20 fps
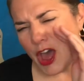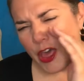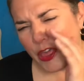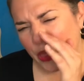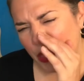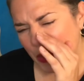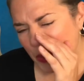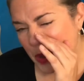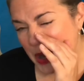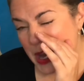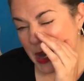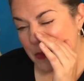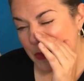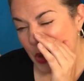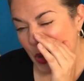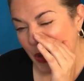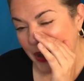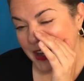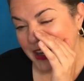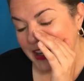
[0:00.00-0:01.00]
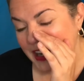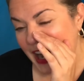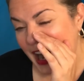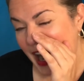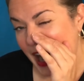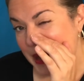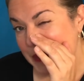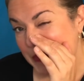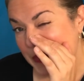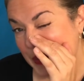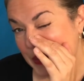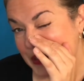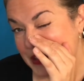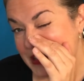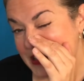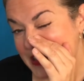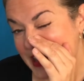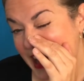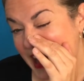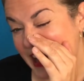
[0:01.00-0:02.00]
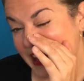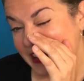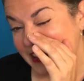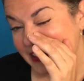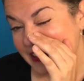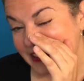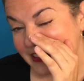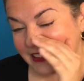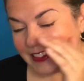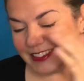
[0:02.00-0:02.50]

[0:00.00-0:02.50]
three point nine percent.